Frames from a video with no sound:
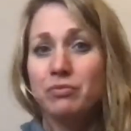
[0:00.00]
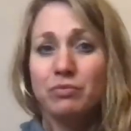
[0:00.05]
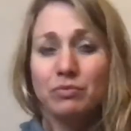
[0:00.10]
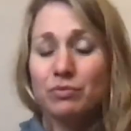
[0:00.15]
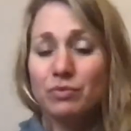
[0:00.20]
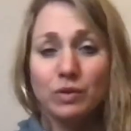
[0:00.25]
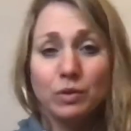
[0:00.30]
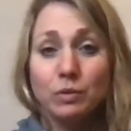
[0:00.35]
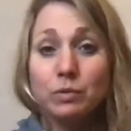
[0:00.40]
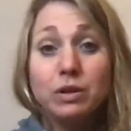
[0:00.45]

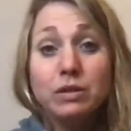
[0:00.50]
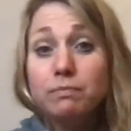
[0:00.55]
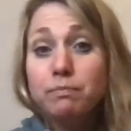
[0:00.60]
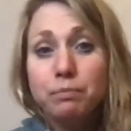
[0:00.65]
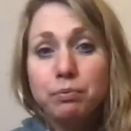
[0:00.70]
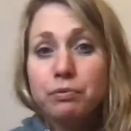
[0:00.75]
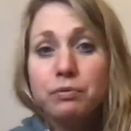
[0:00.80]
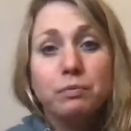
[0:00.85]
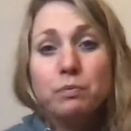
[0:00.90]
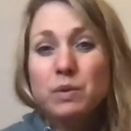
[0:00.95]
we
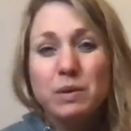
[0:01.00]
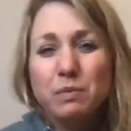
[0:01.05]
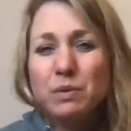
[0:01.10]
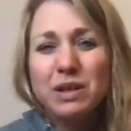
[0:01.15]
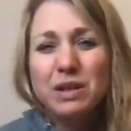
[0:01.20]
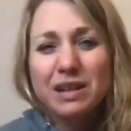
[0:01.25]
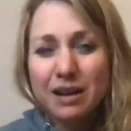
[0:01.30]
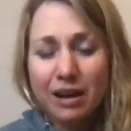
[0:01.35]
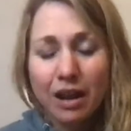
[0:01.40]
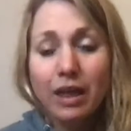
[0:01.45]

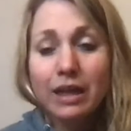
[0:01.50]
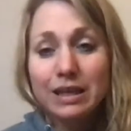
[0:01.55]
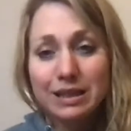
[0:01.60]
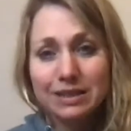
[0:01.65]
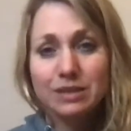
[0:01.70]
wouldn't like